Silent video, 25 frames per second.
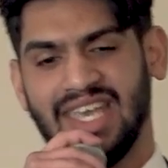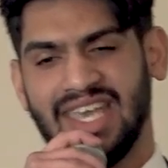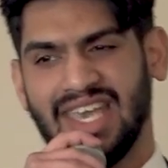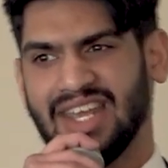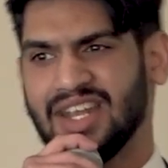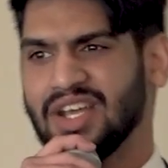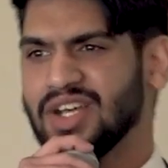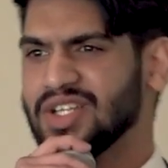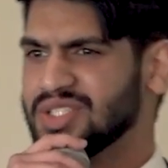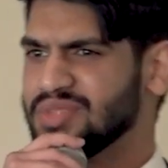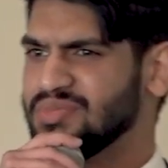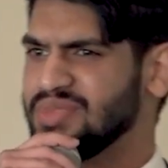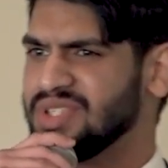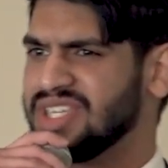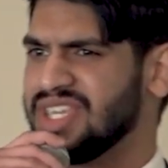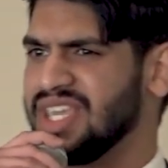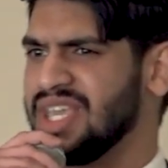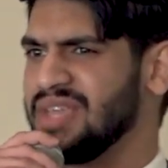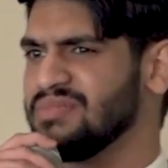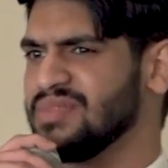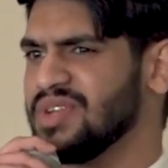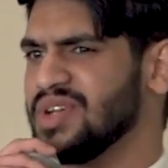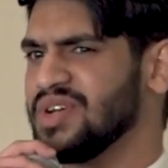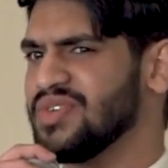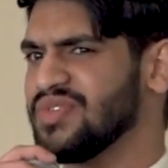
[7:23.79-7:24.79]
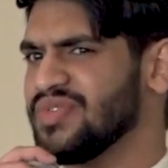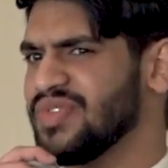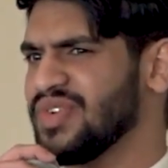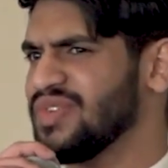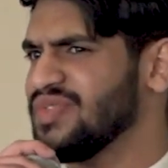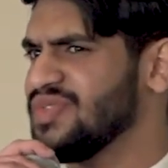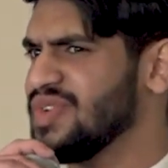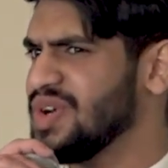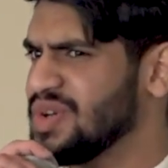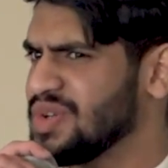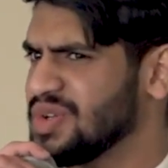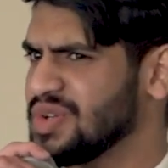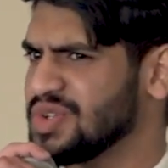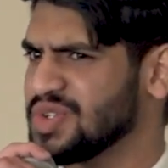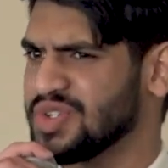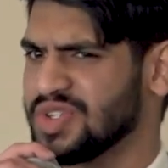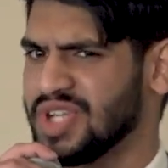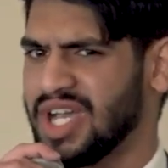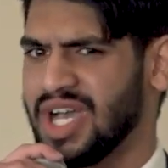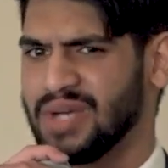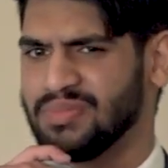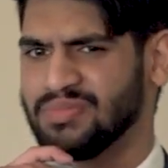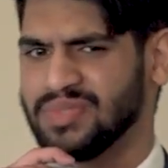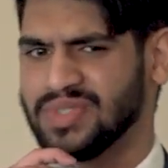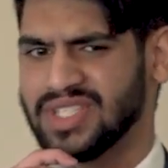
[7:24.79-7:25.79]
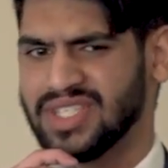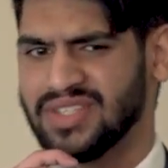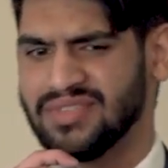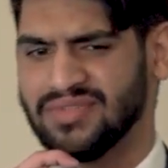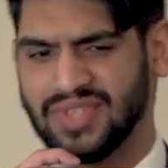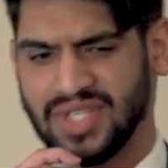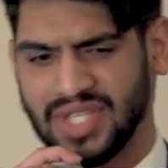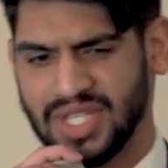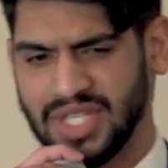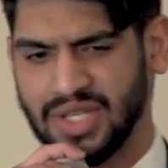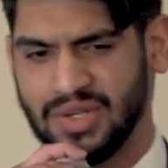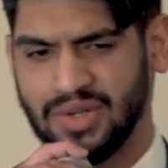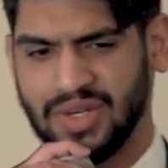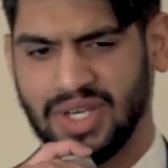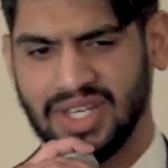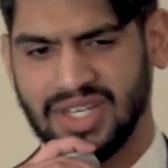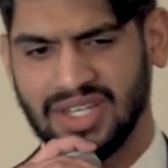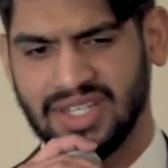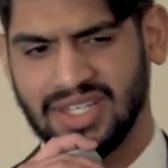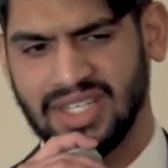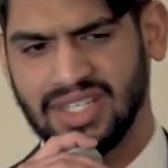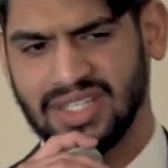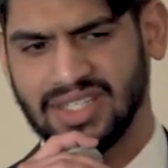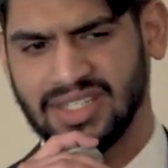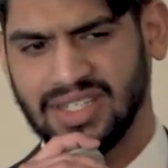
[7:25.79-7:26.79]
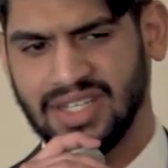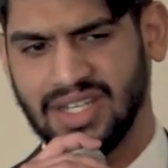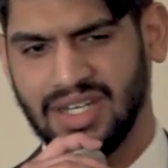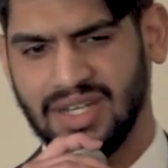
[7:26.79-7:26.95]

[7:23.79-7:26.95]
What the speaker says: And I also became known for photoshopping and video editing.